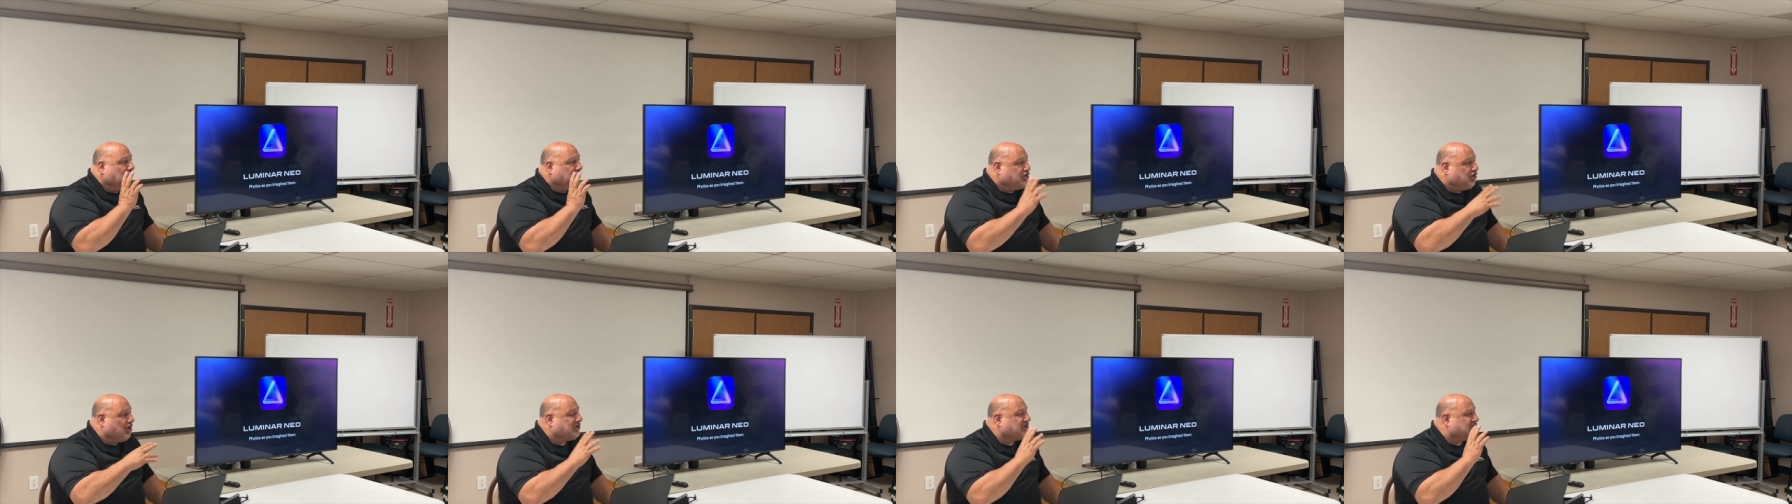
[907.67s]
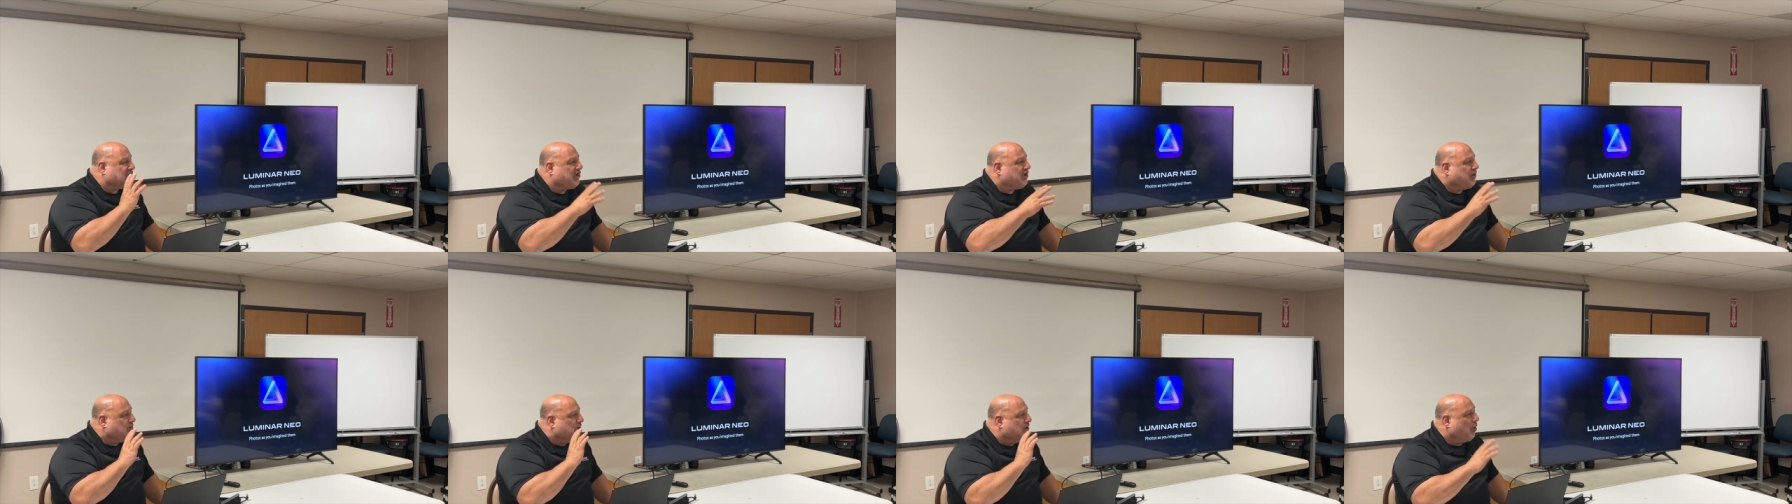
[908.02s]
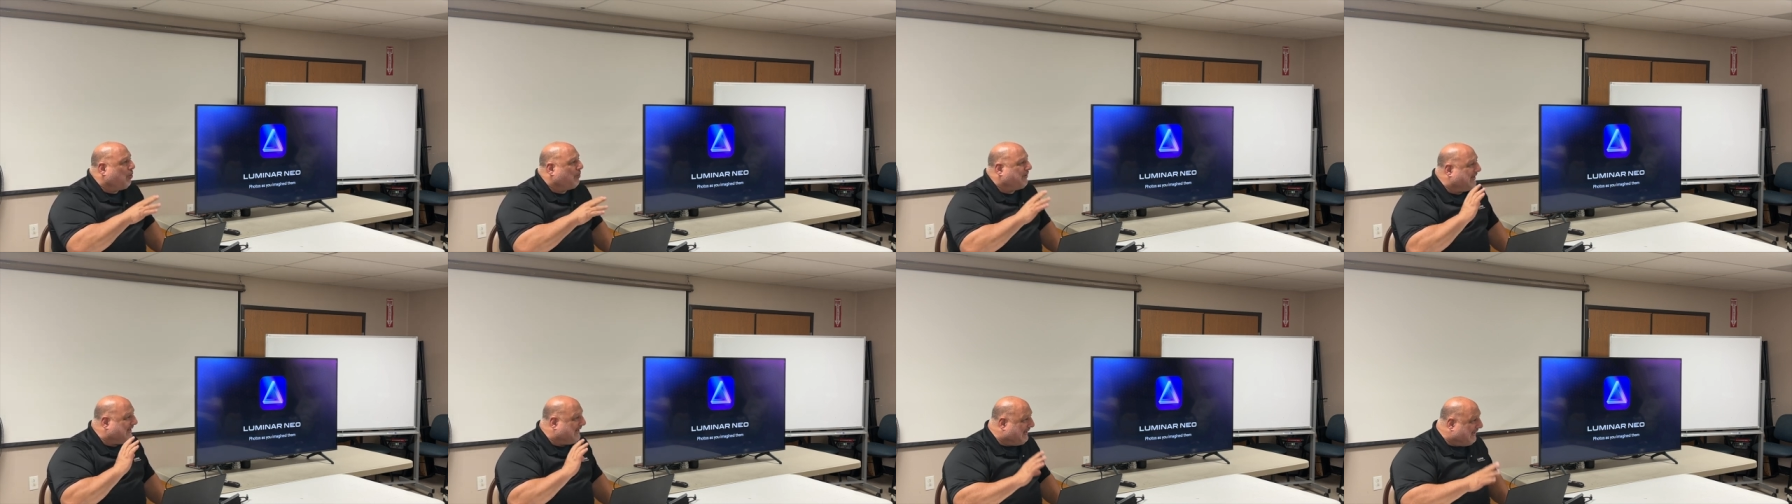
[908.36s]
just so you know
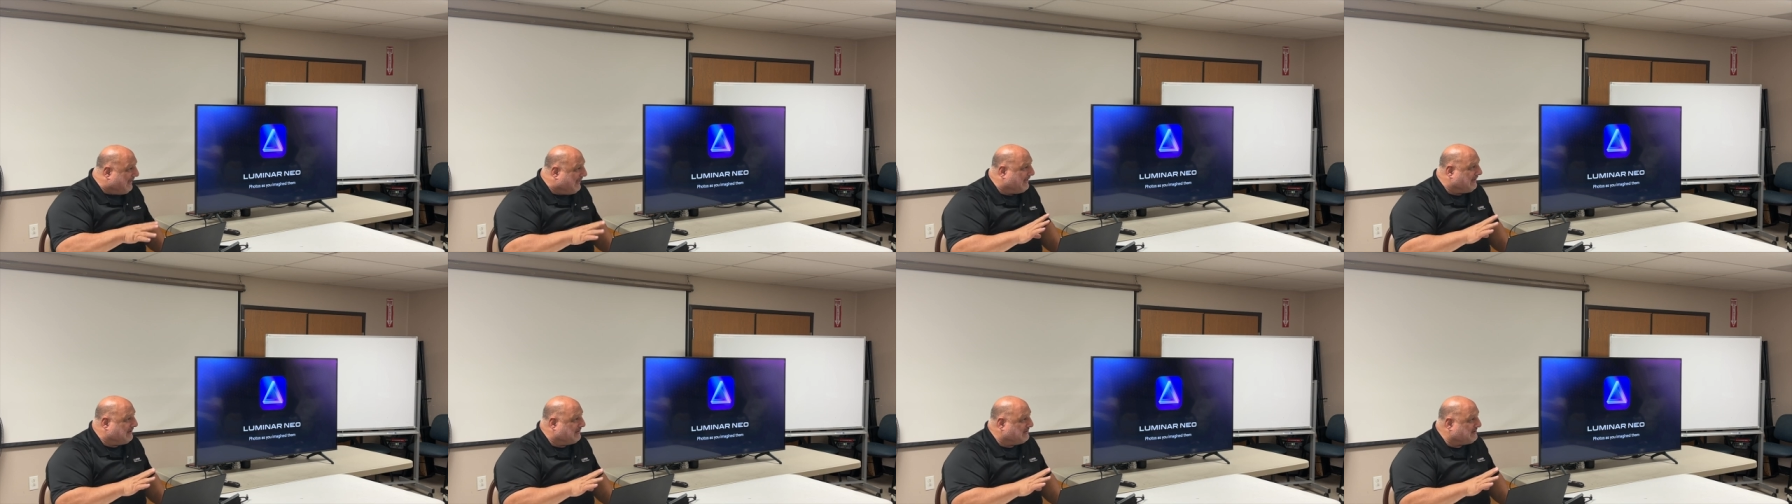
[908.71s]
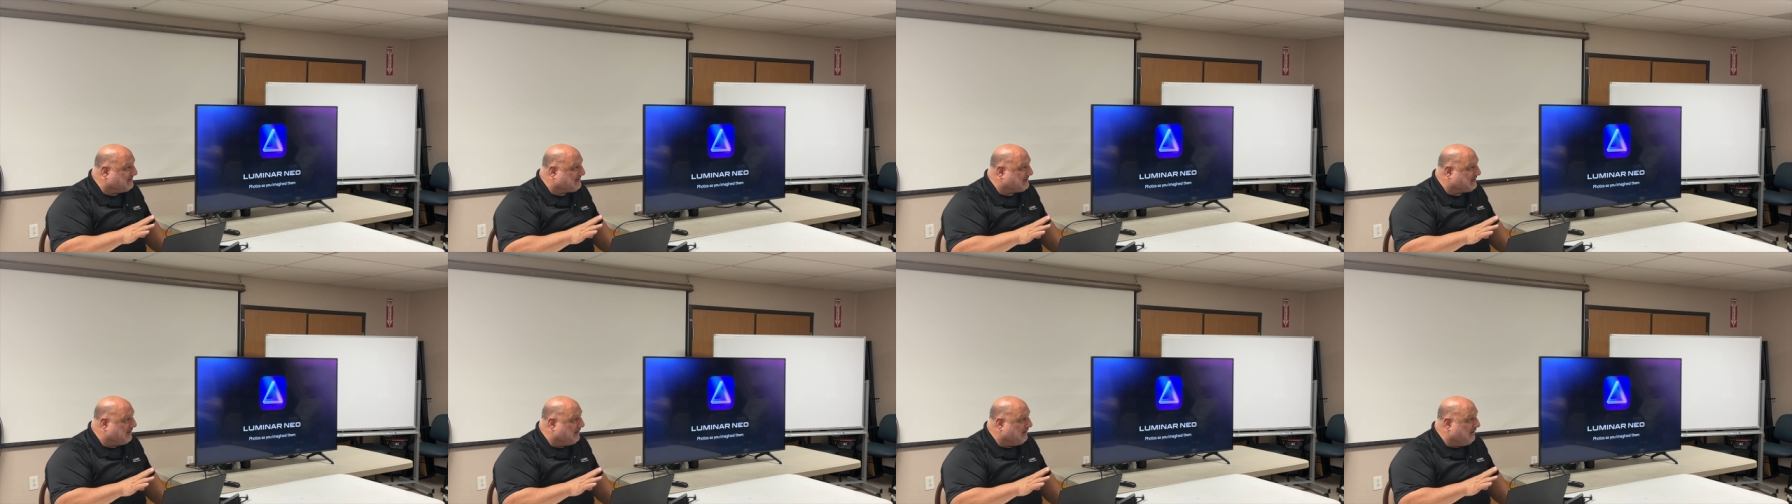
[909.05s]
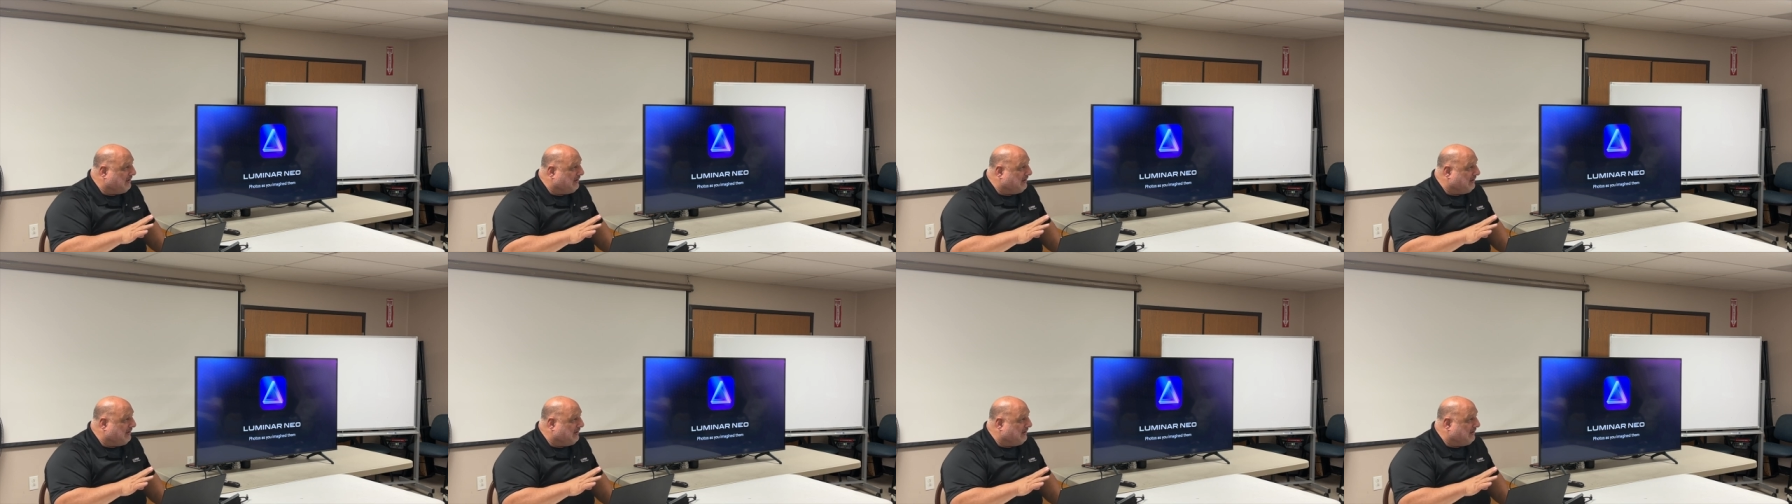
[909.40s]
what it is